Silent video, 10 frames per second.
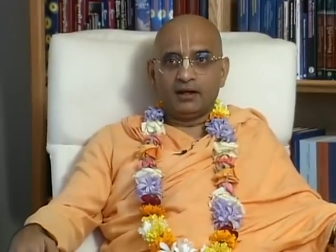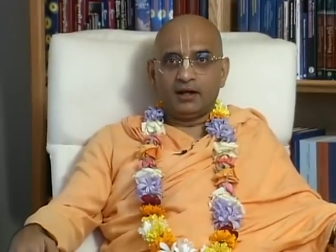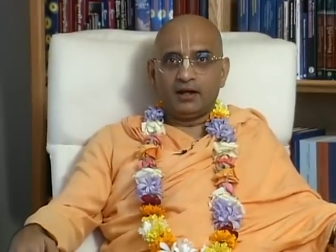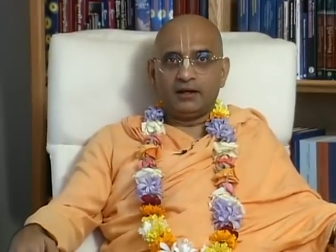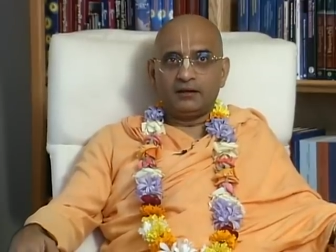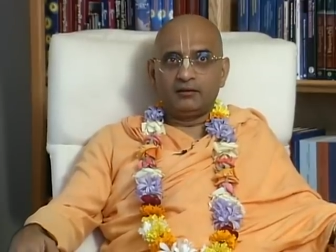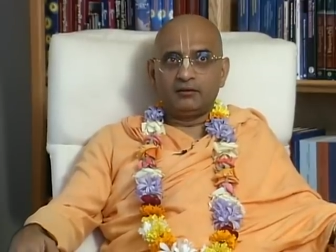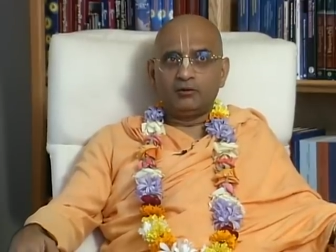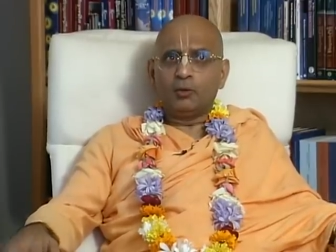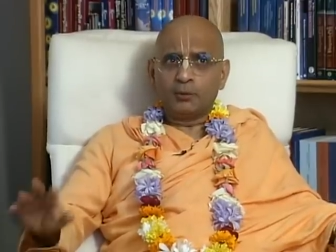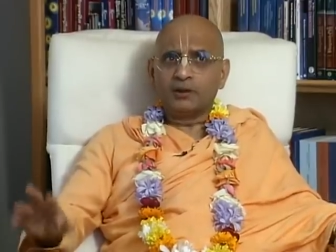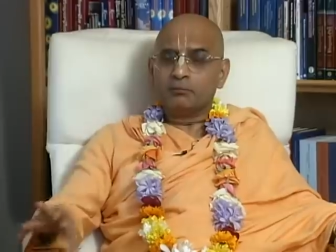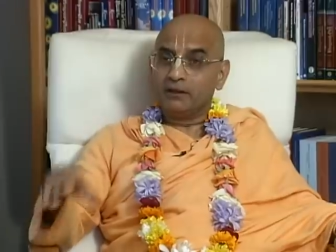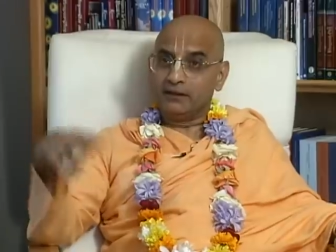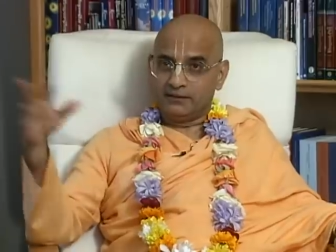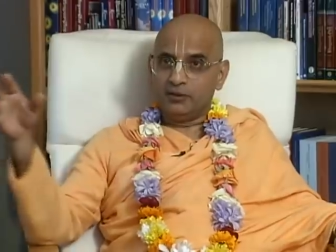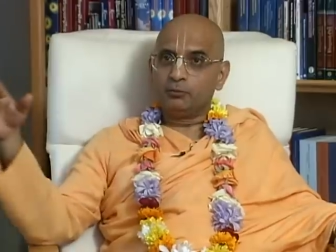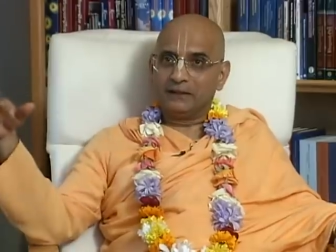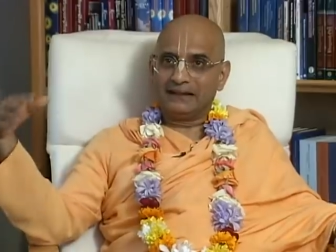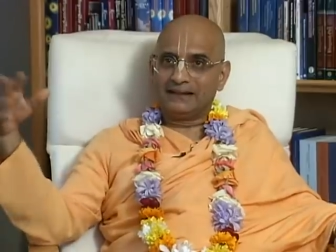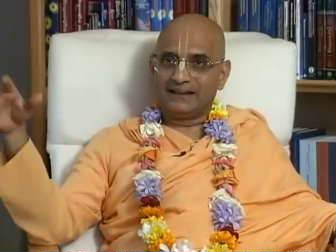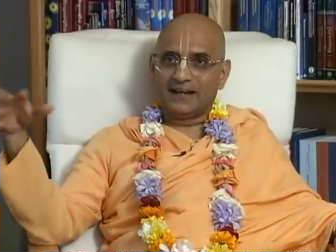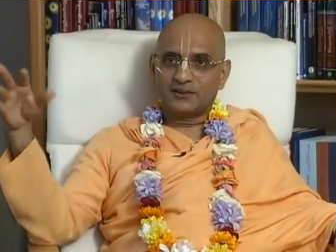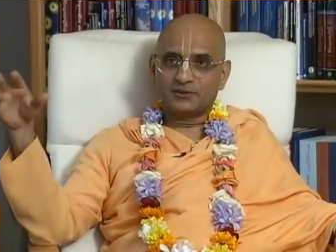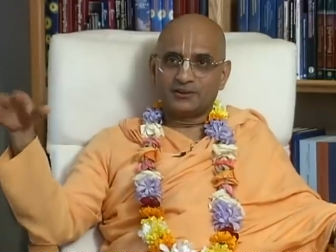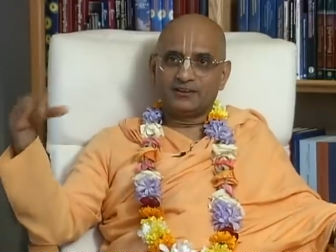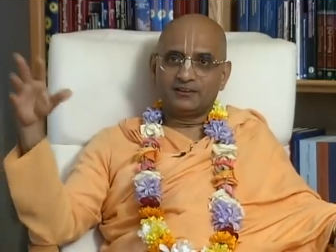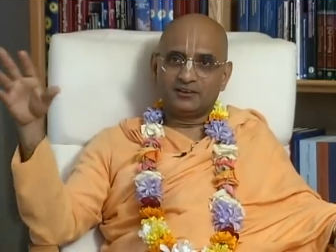and opened the new building actually.